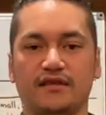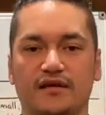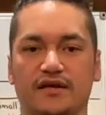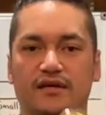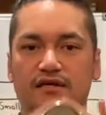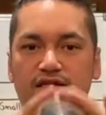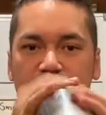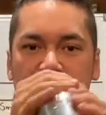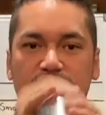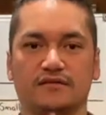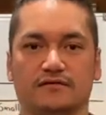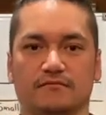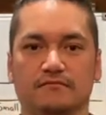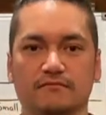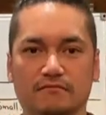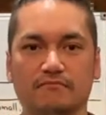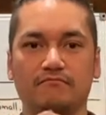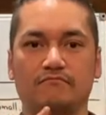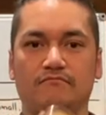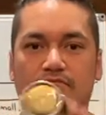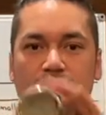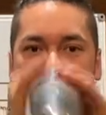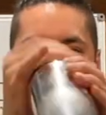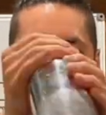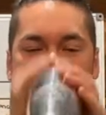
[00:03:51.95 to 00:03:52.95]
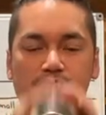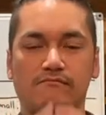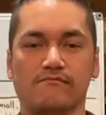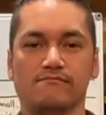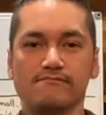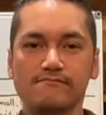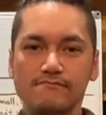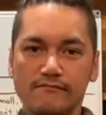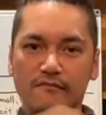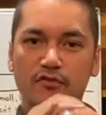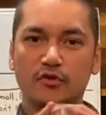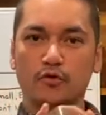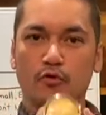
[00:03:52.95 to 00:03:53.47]
this
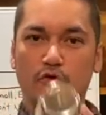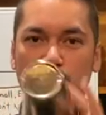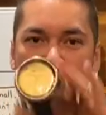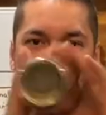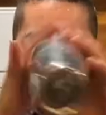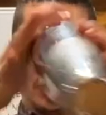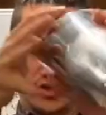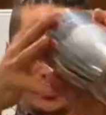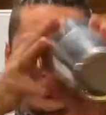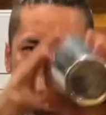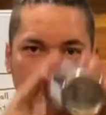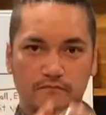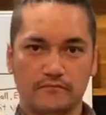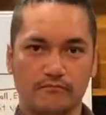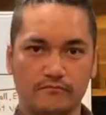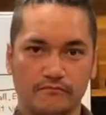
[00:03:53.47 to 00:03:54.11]
towards you,